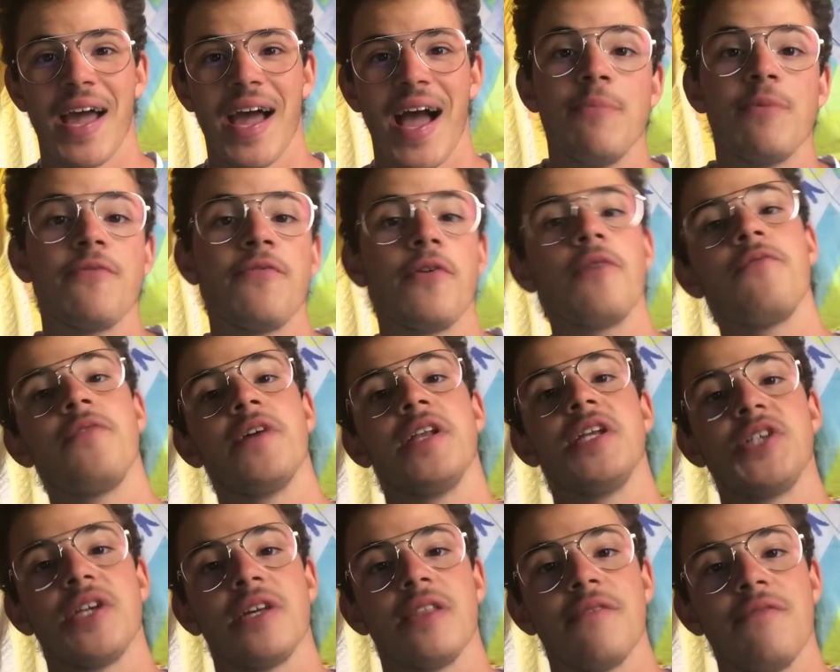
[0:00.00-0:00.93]
And before
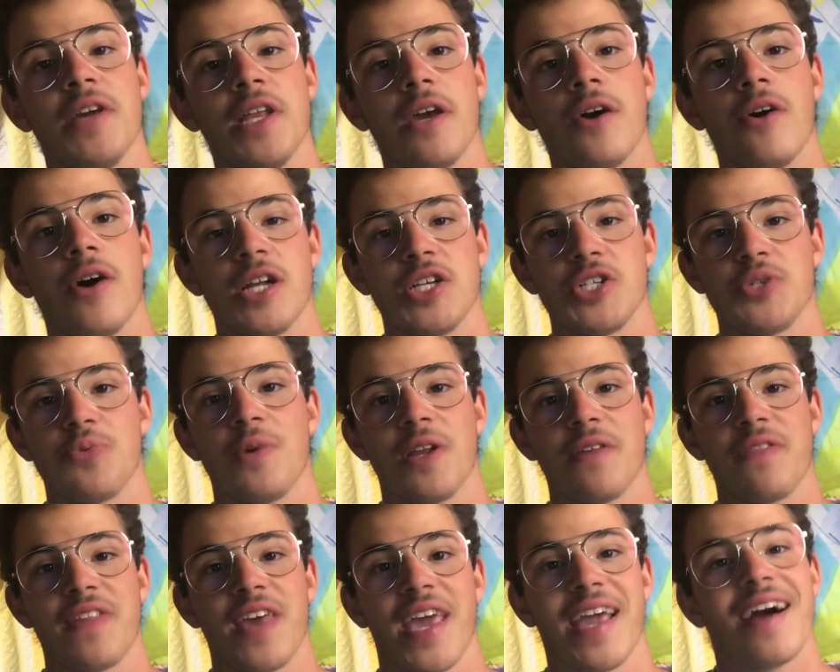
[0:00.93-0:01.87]
finishing the video, I just want
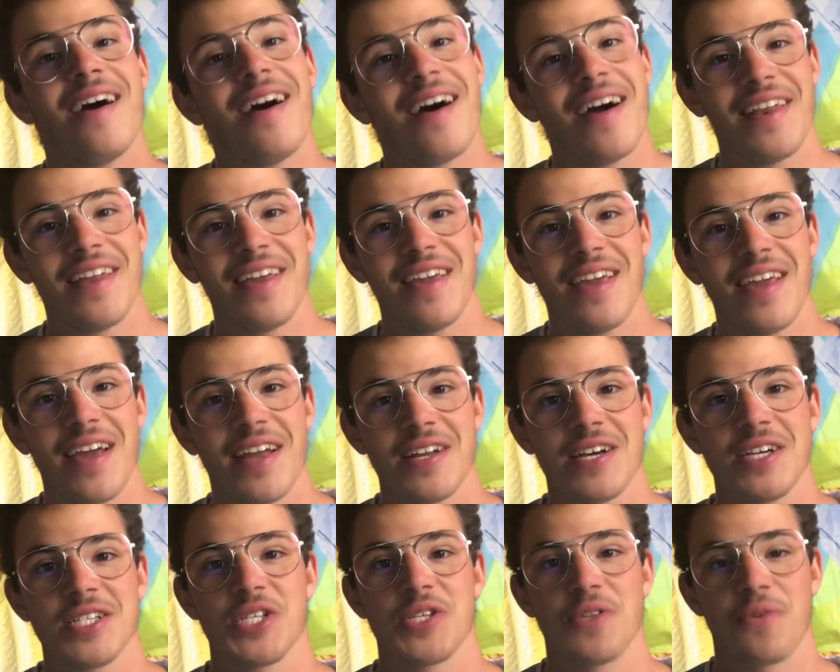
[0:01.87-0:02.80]
to thank ID and
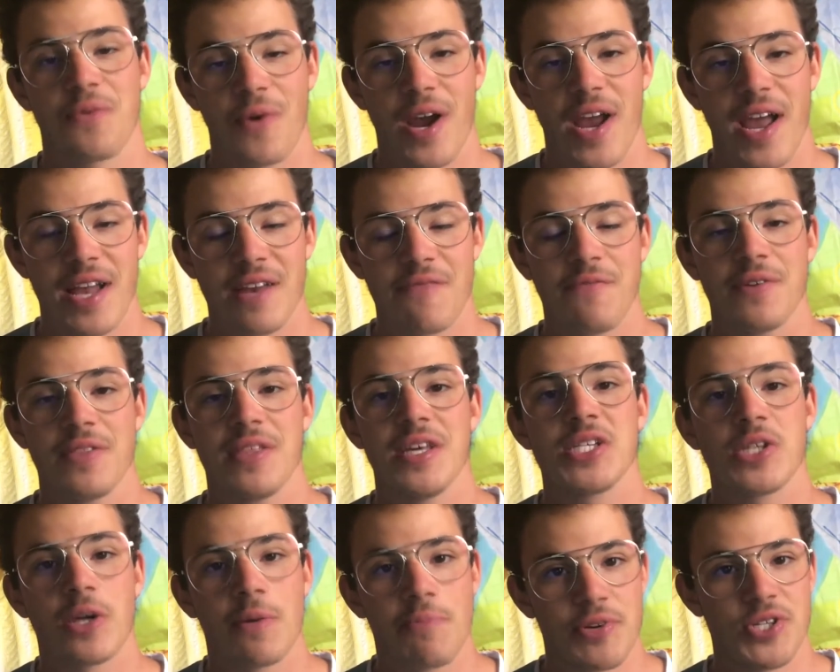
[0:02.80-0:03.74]
ARTSTHREAD for
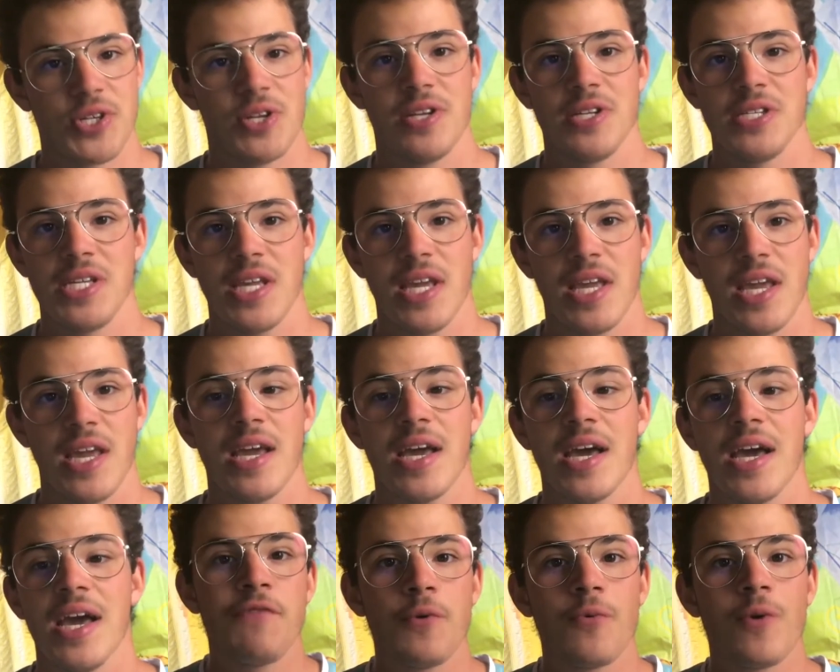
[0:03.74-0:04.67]
this opportunity.
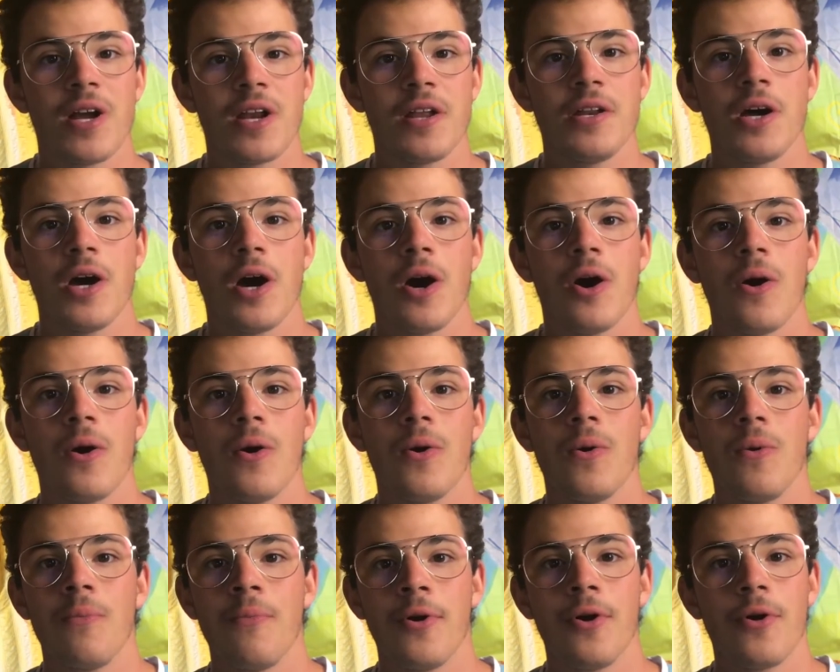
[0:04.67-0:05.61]
If you want to
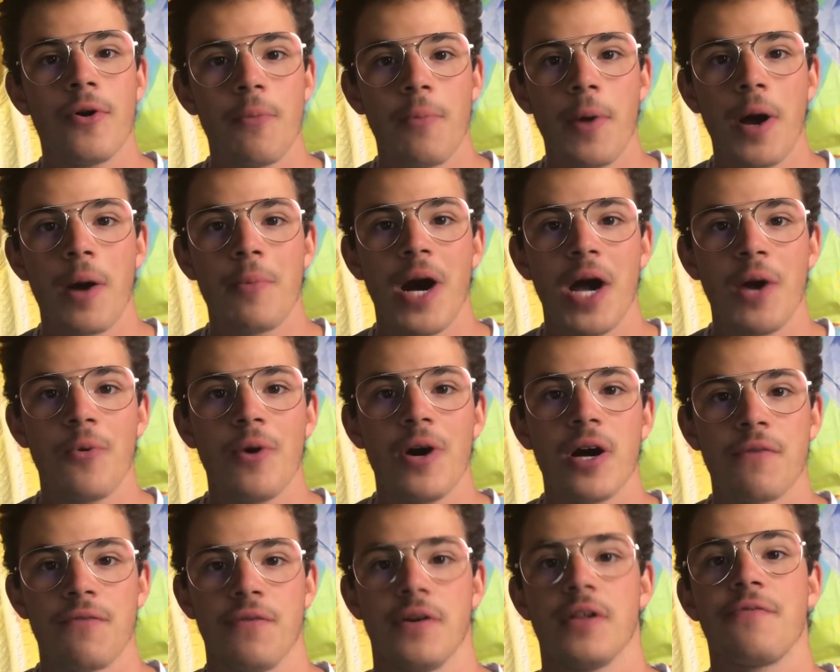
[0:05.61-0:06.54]
know more about my
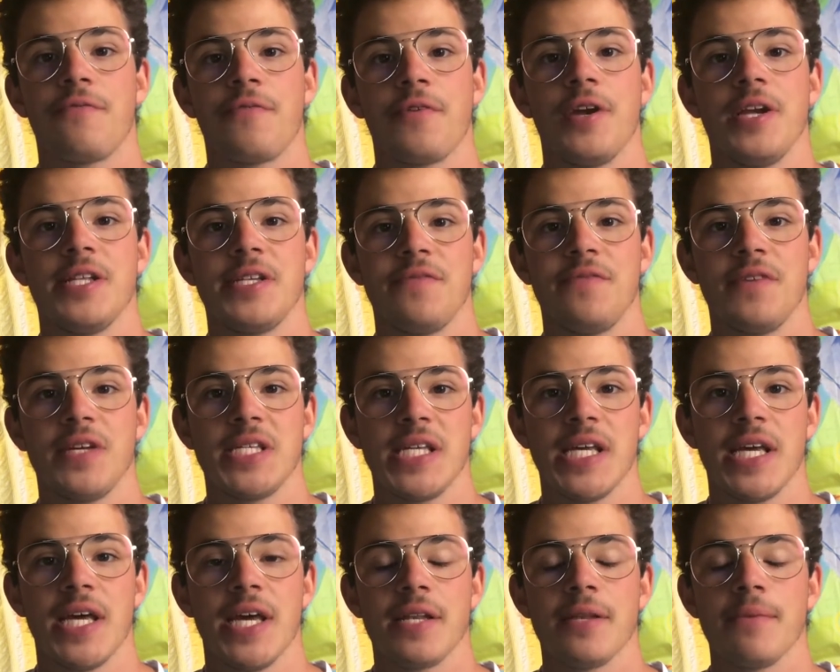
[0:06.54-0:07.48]
work, feel free to
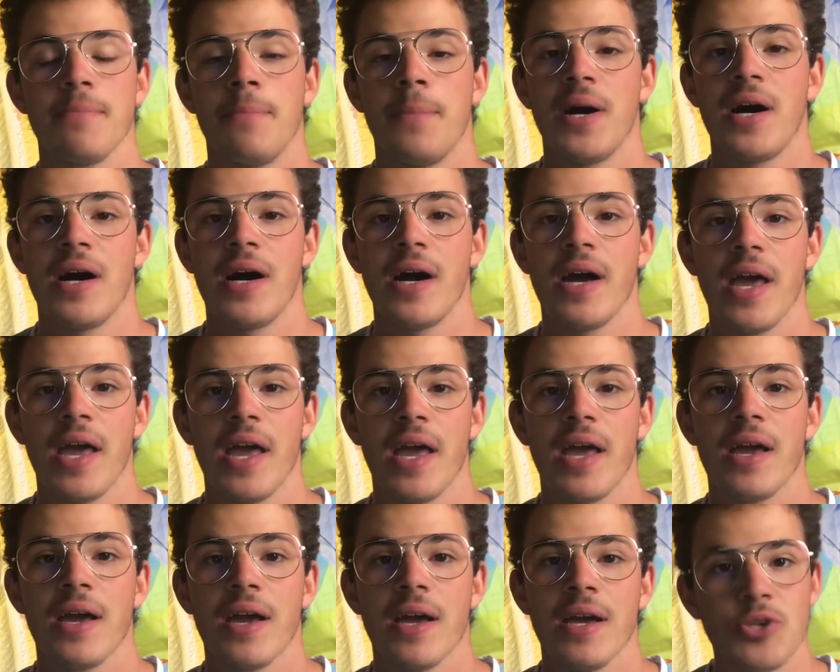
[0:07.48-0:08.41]
visit
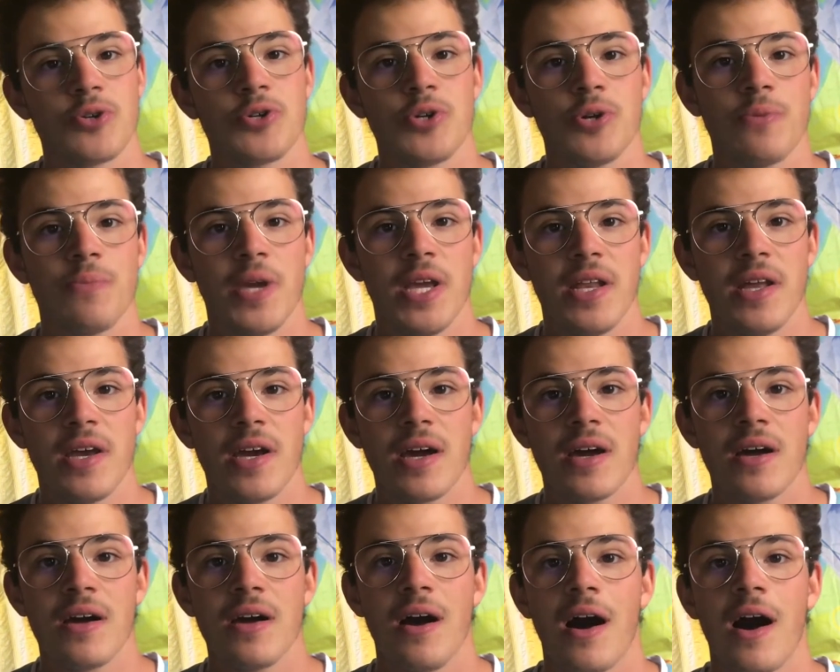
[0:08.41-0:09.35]
my social
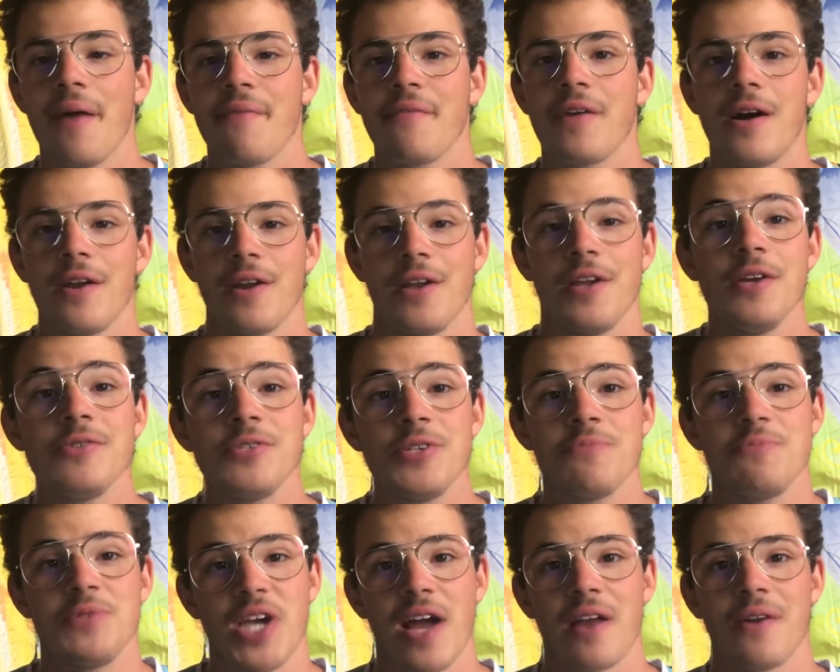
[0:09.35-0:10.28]
media. I've got a
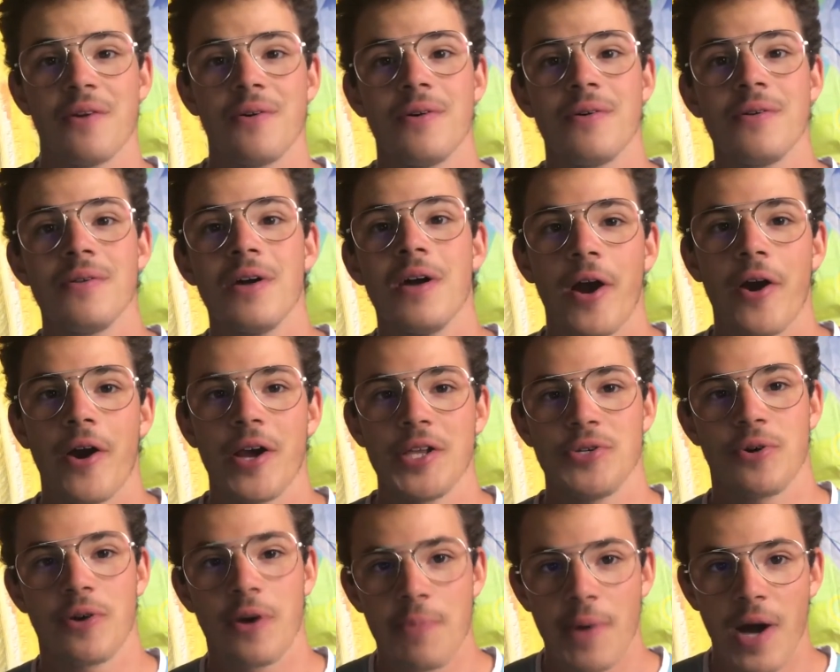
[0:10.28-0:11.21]
YouTube channel where I
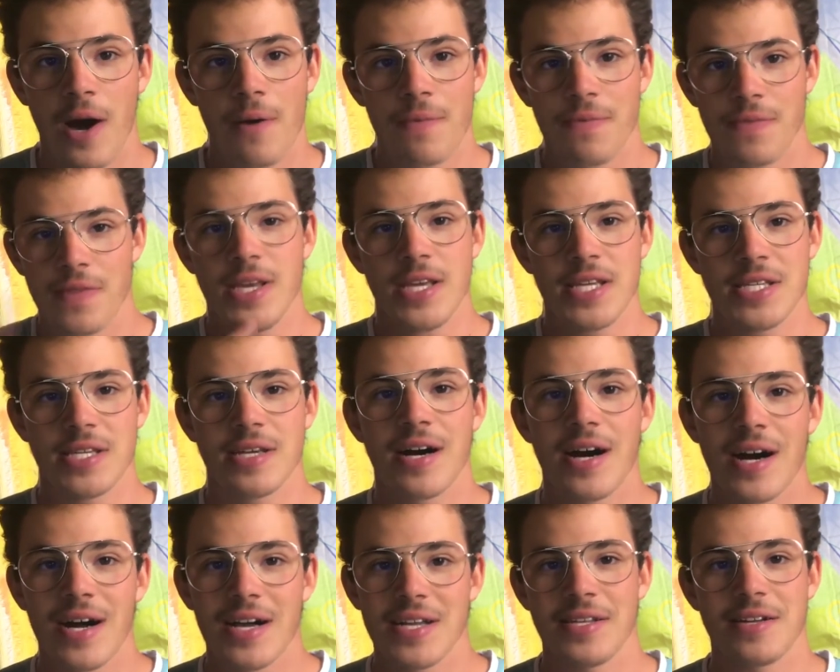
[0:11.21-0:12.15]
talk about these
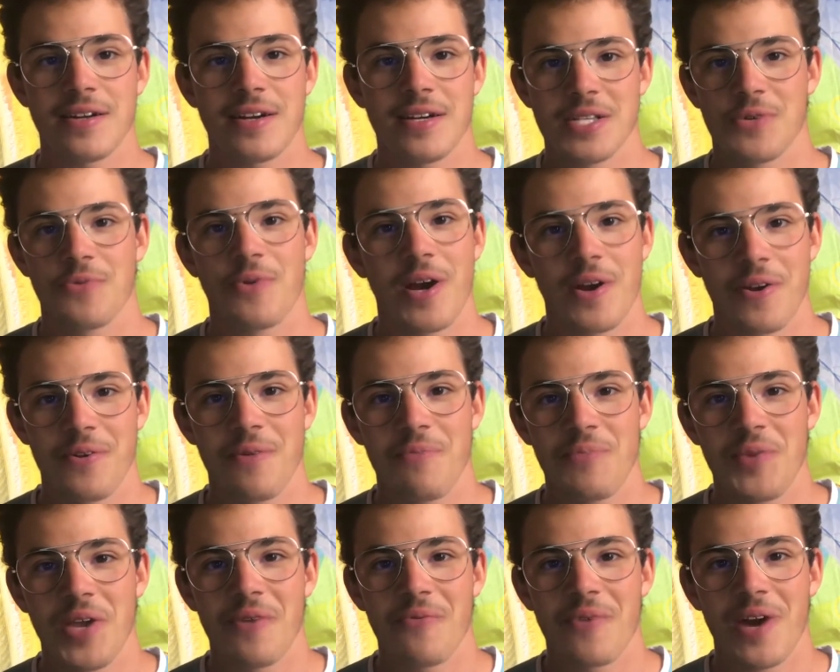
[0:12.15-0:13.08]
guys that are
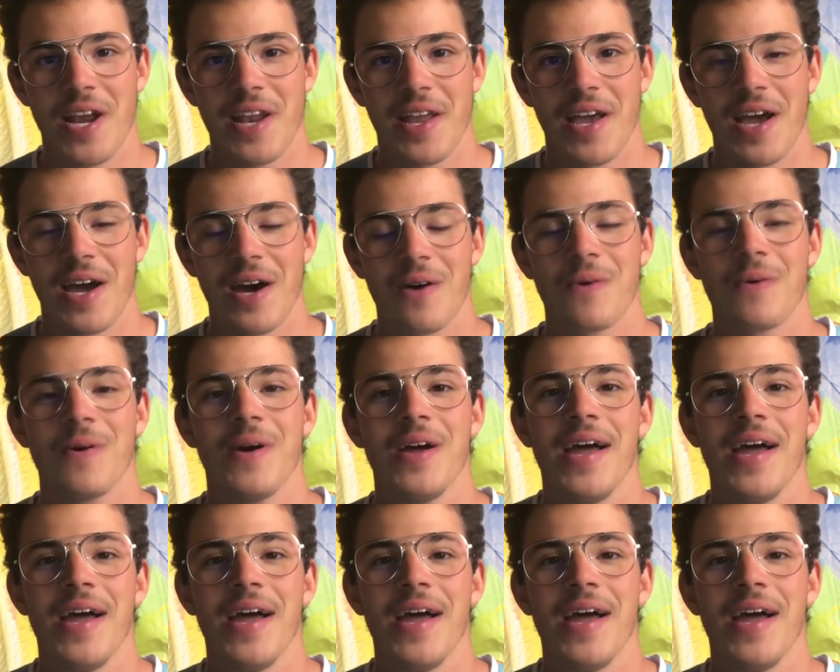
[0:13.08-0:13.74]
surrounding me right now.